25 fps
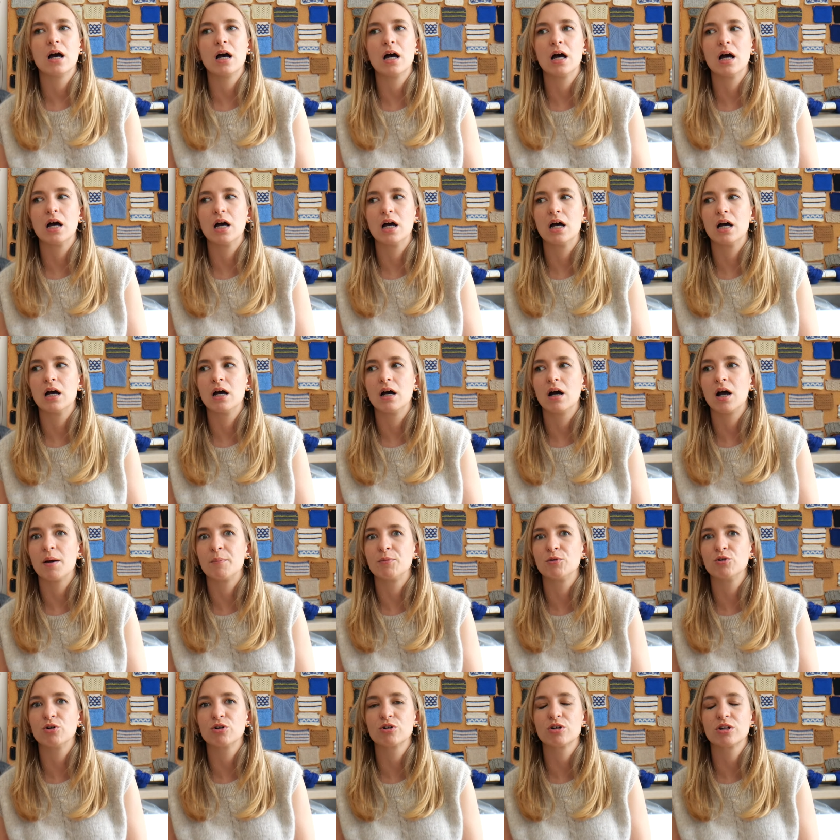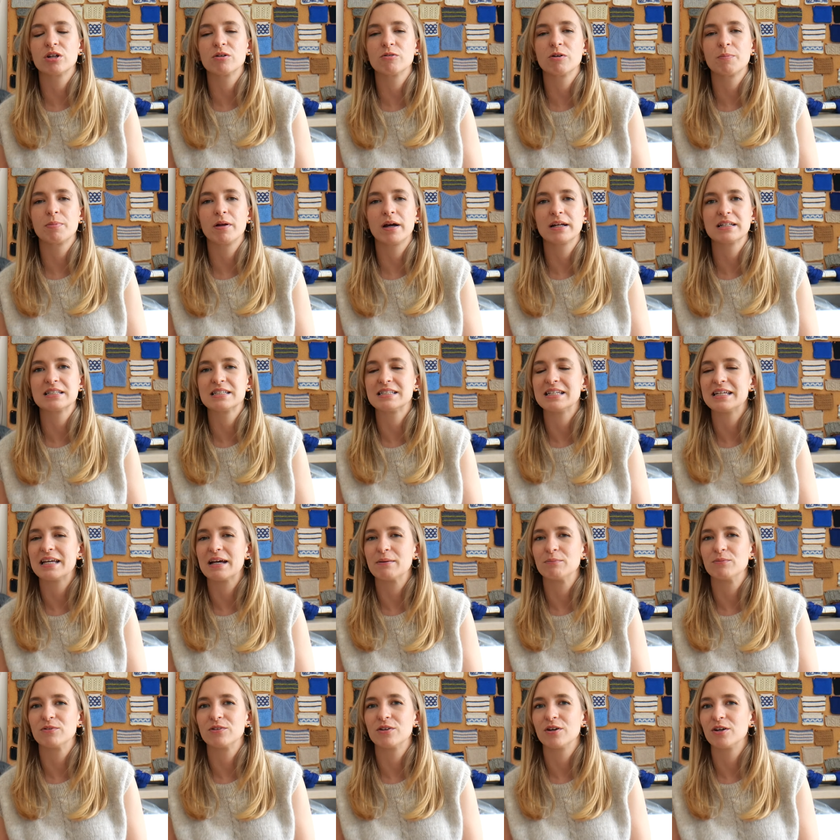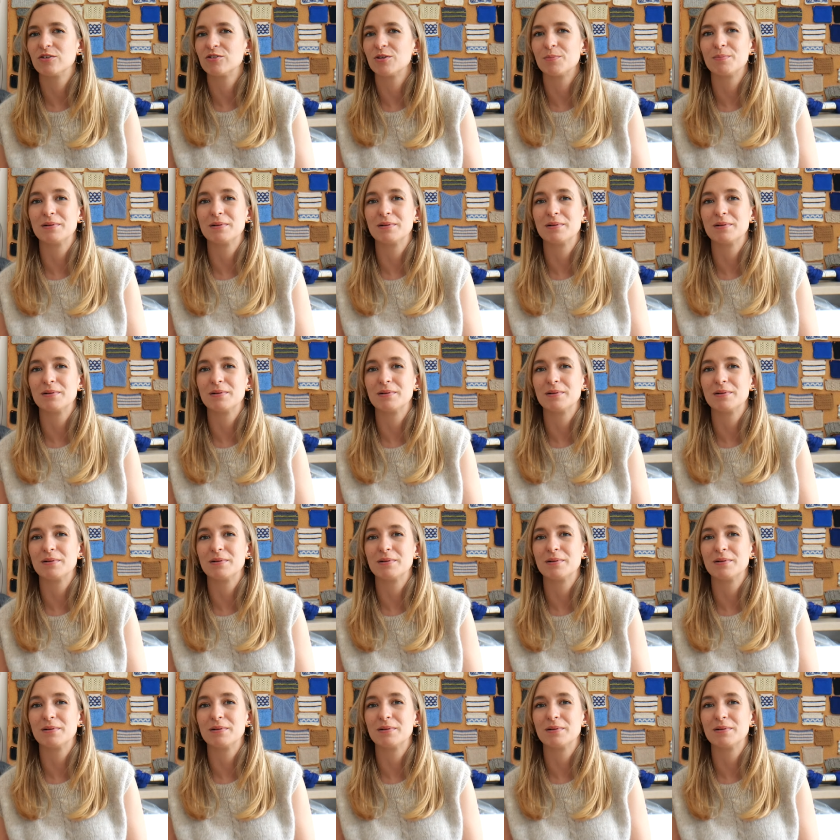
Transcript: I'm not good at replying to DMs though, so